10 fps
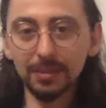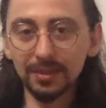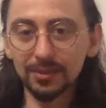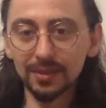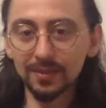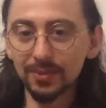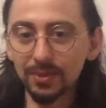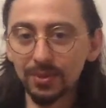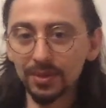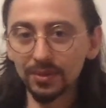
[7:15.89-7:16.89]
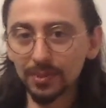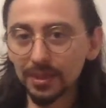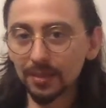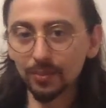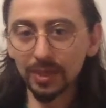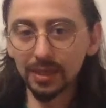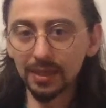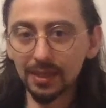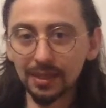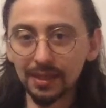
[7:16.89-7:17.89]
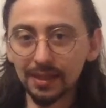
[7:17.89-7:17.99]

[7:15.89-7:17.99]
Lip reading: transport or when I'm waiting